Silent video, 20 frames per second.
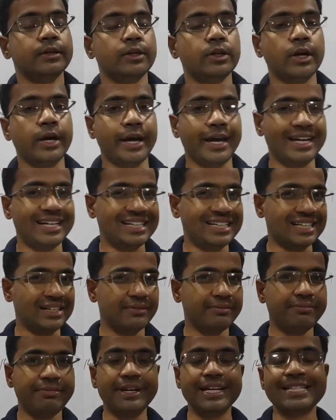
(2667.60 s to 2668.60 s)
and
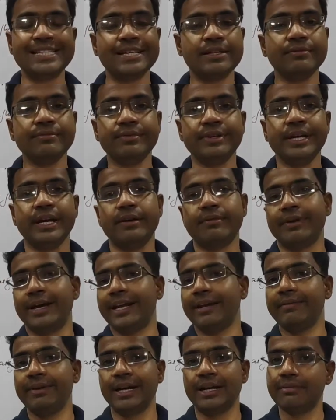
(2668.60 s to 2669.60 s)
friction we are
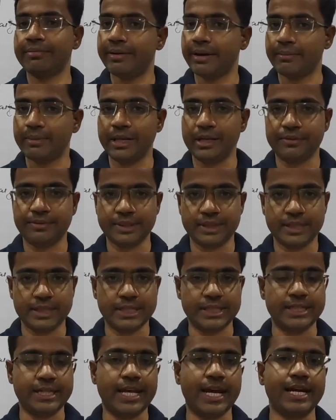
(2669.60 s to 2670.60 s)
very well familiar with
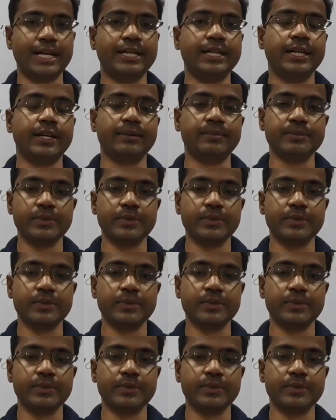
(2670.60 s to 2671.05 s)
that term.